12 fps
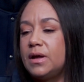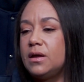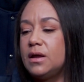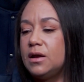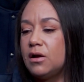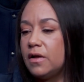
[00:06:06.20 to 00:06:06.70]

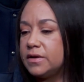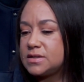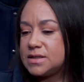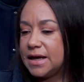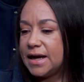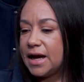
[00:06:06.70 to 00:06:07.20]
in all
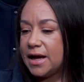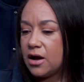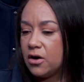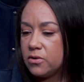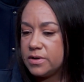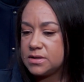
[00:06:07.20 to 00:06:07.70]
honesty, I
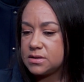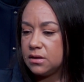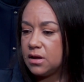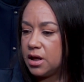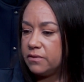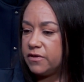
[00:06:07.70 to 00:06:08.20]
always
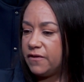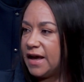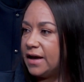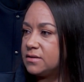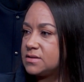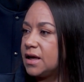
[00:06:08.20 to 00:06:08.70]
loved
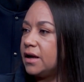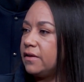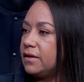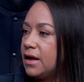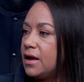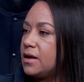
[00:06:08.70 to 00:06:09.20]
that side of the
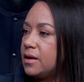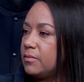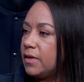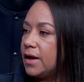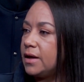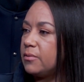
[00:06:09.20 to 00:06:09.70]
game,
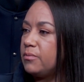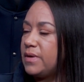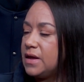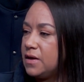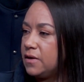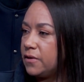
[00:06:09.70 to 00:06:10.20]
like
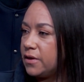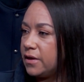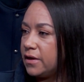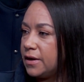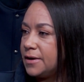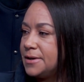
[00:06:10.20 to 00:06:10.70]
being
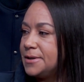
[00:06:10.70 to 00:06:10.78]
the